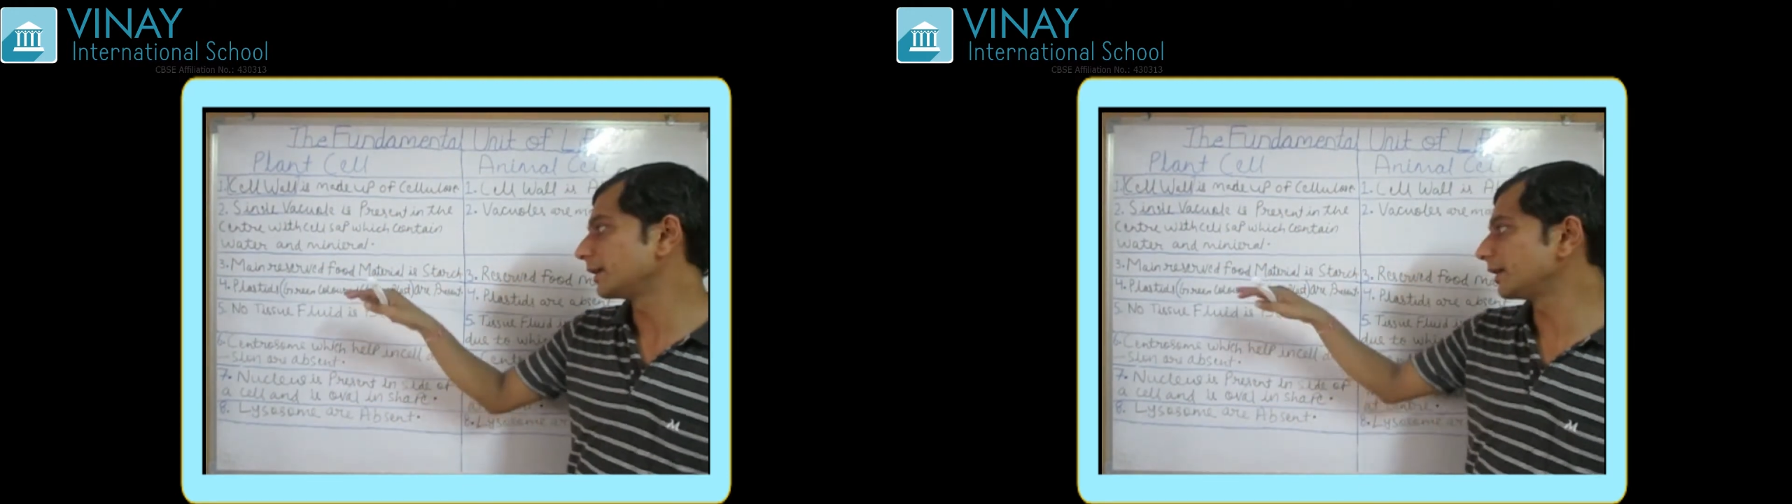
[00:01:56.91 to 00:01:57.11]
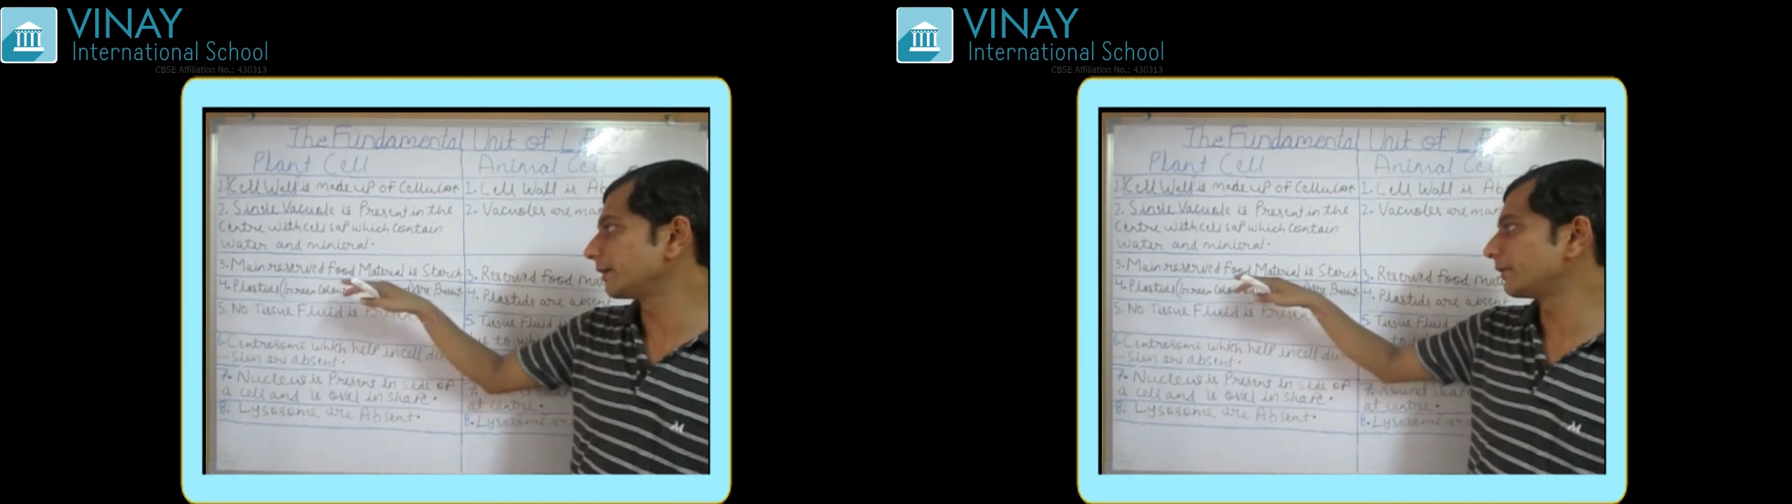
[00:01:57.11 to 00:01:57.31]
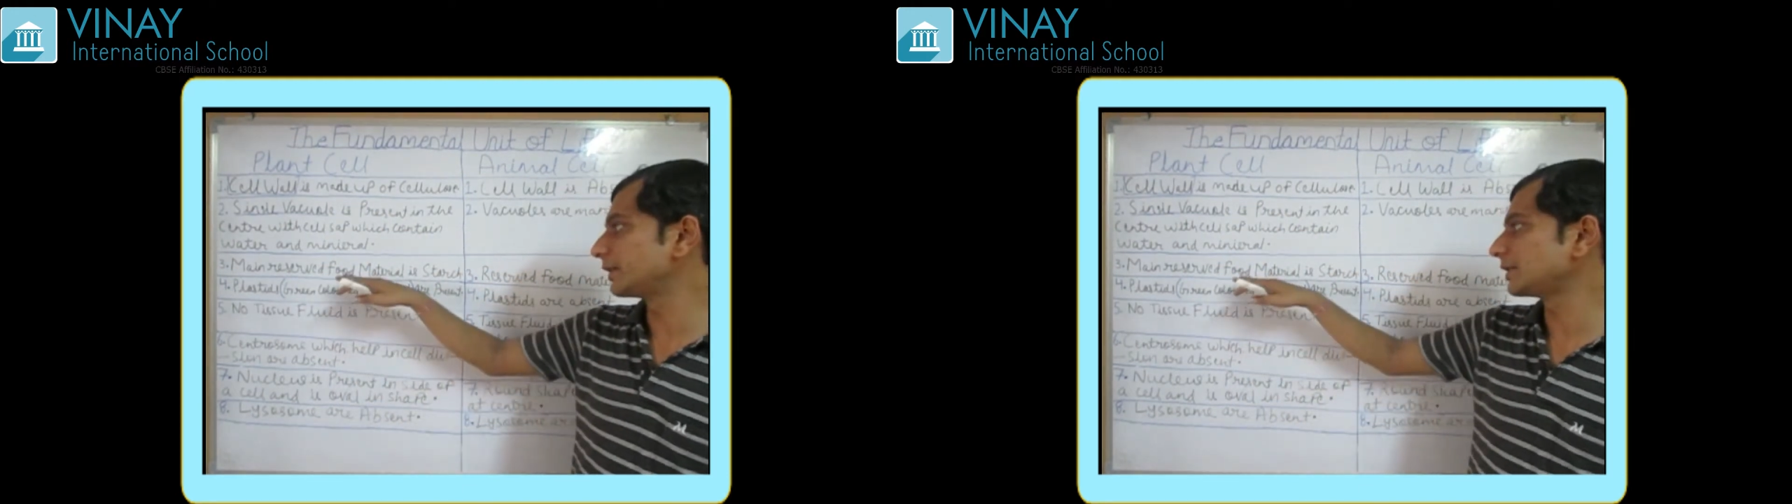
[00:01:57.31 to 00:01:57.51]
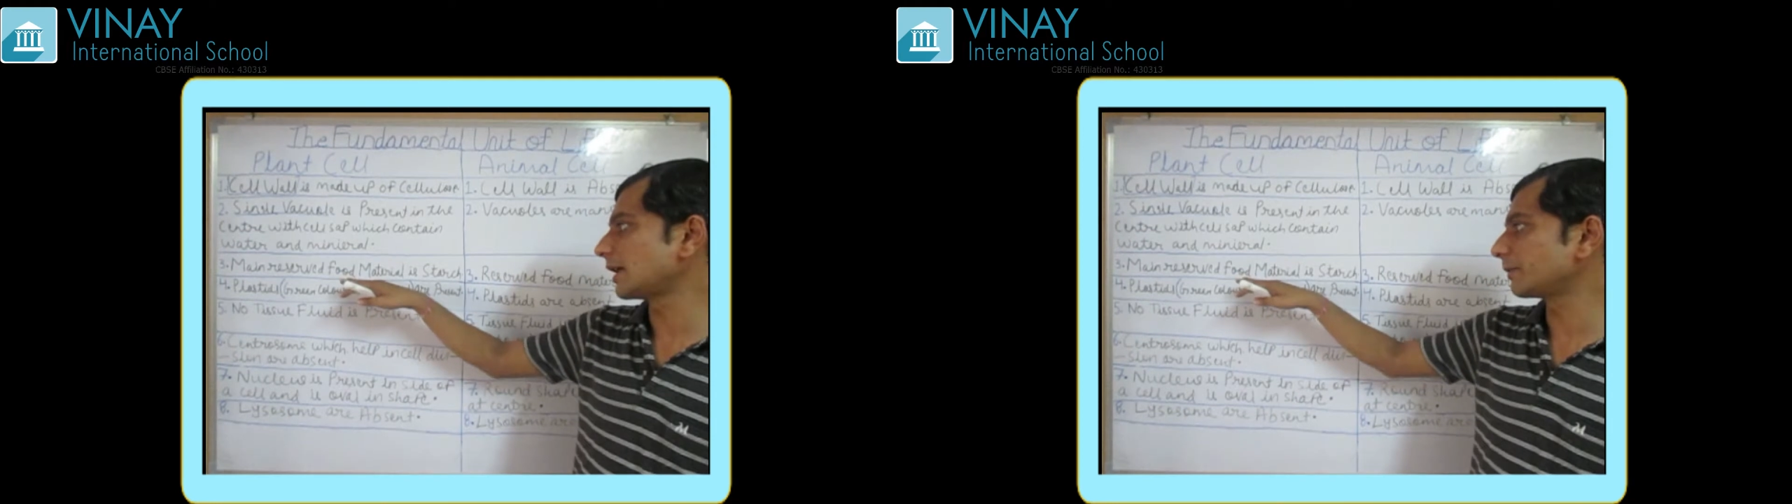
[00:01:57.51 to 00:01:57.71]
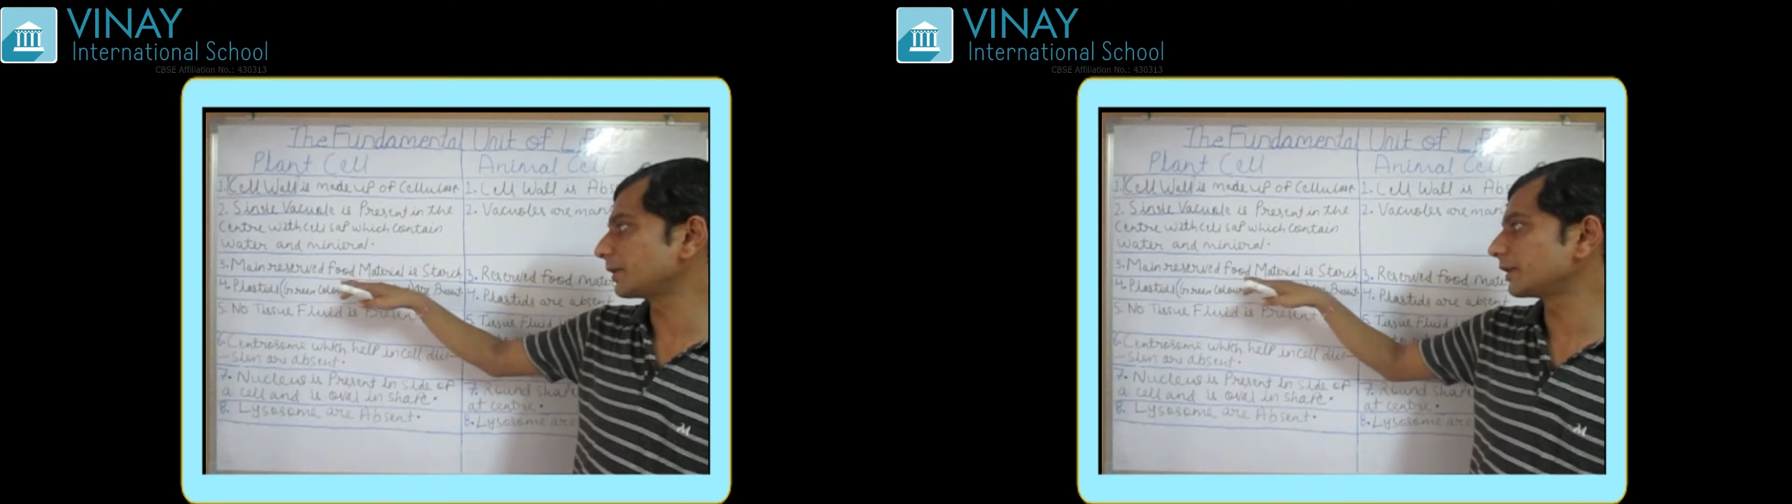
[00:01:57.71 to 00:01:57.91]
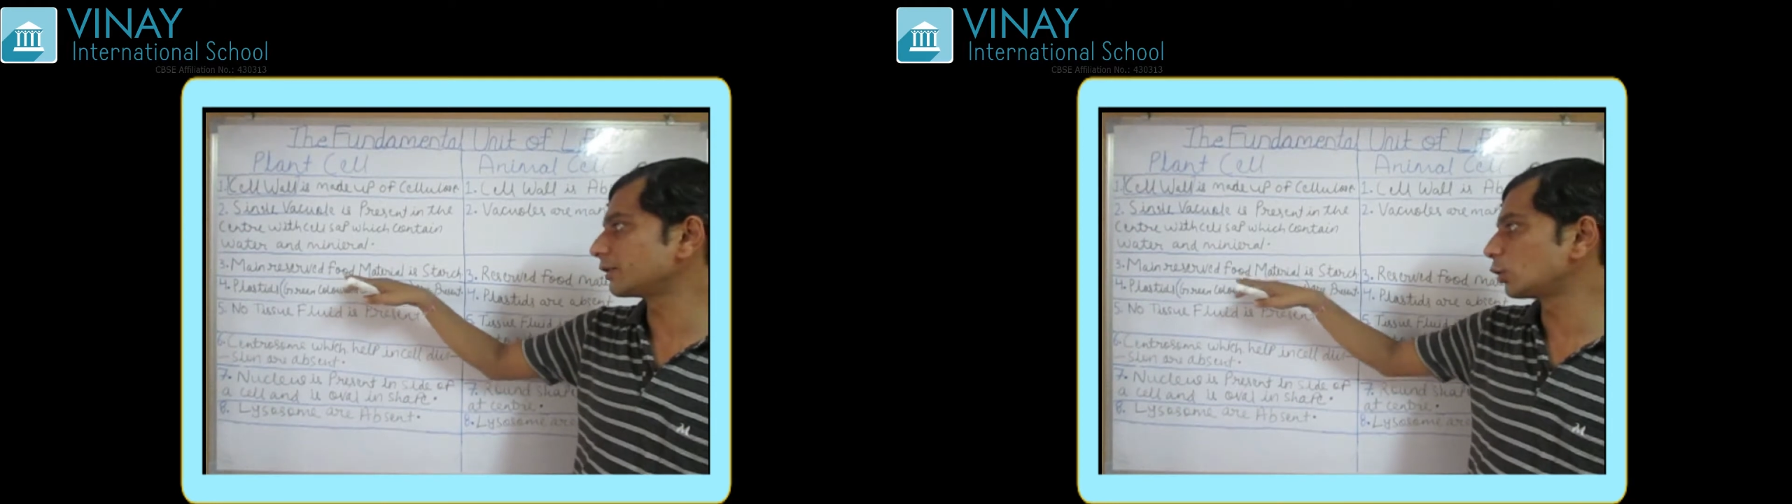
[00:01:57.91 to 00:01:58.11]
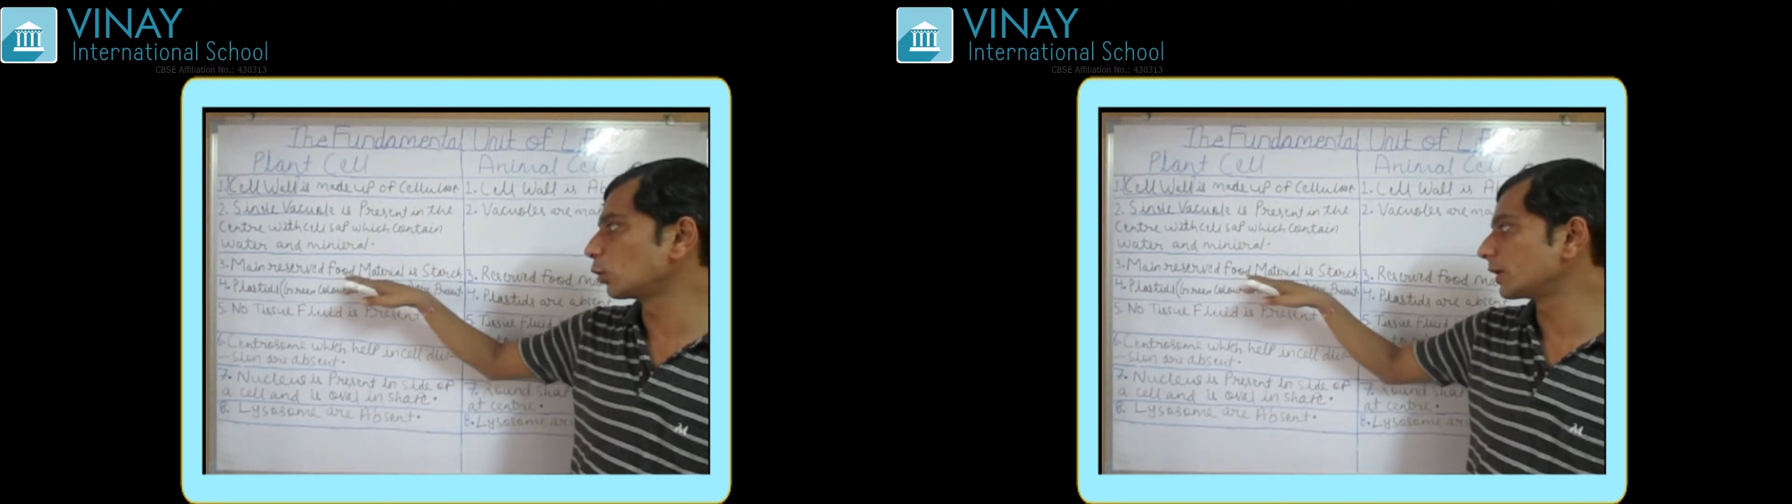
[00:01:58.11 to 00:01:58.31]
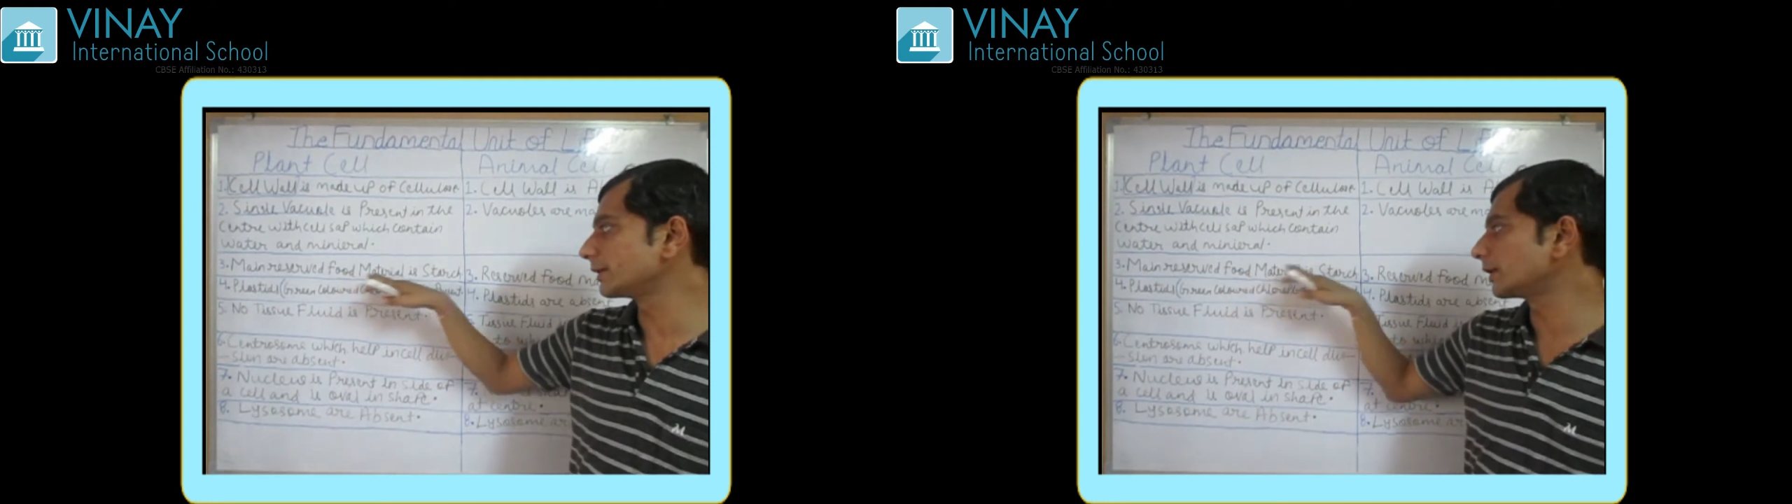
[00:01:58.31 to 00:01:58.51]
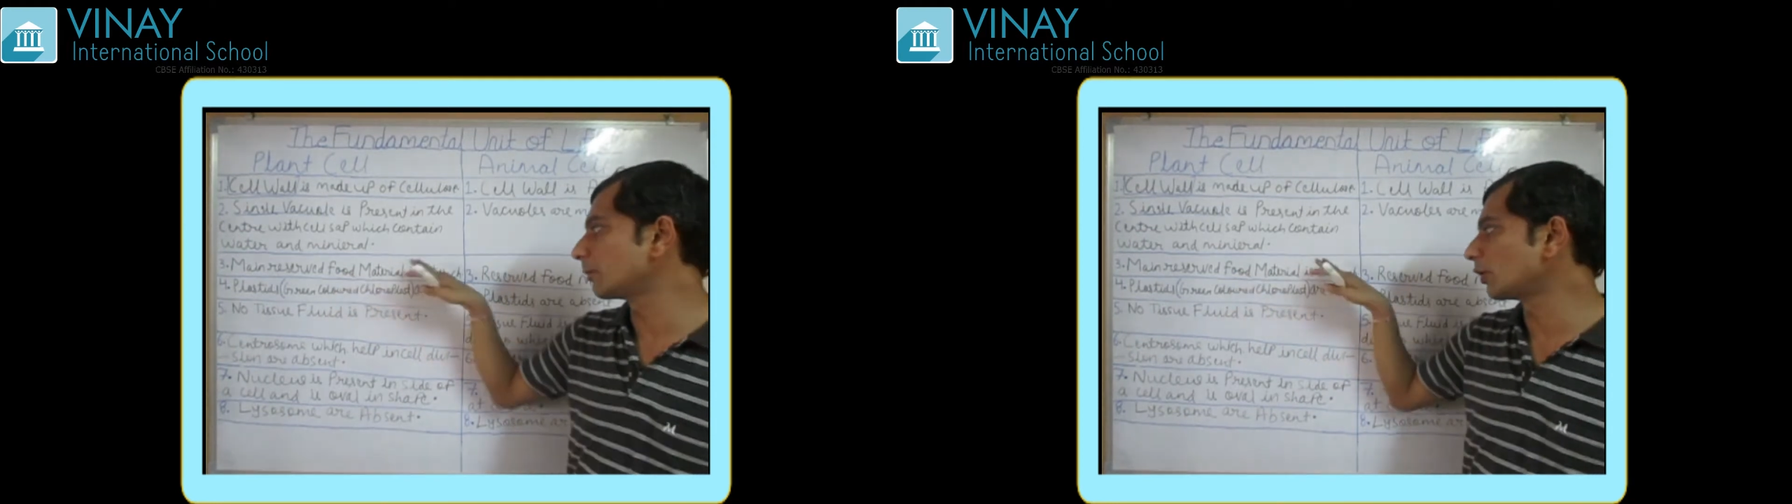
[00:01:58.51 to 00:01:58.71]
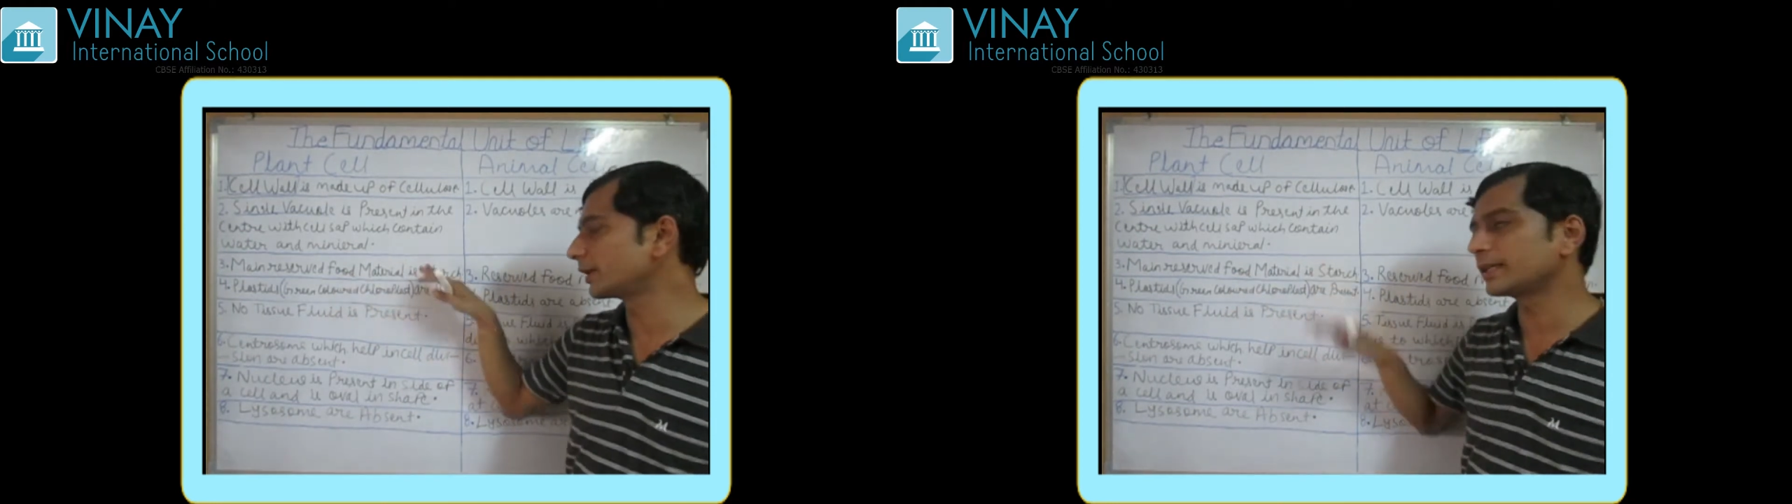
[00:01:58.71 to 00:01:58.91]
which are being stored in the
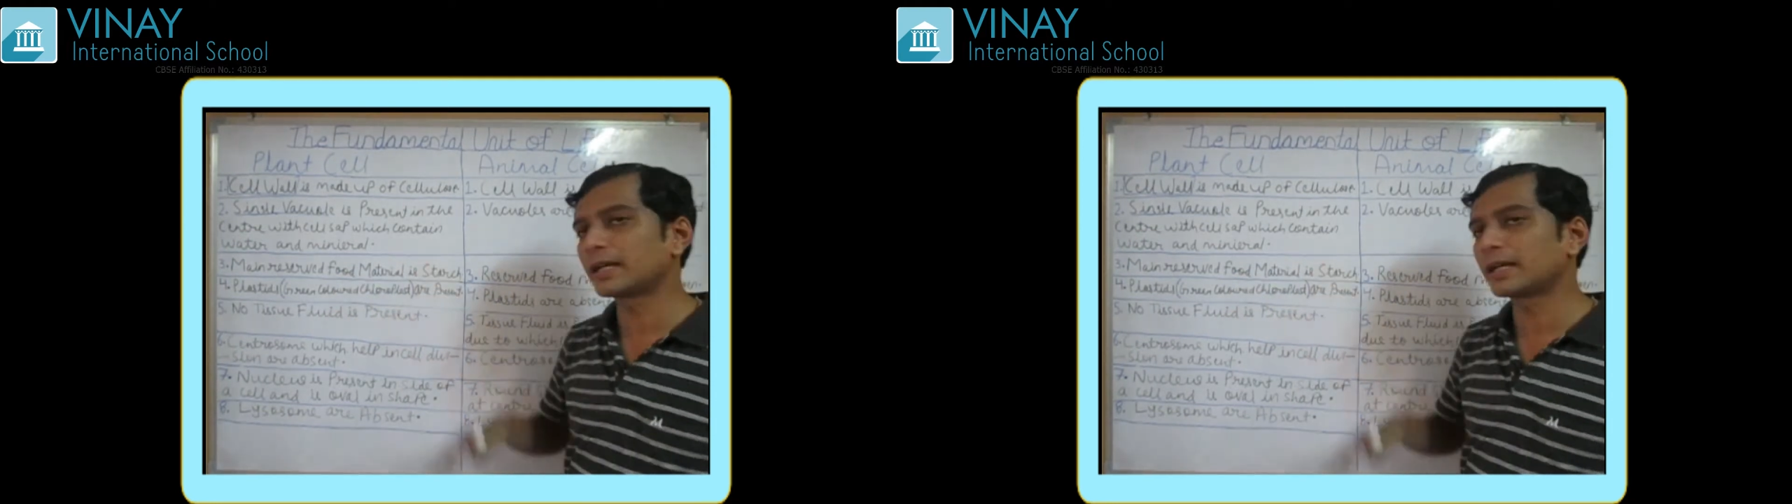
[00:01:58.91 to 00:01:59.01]
body,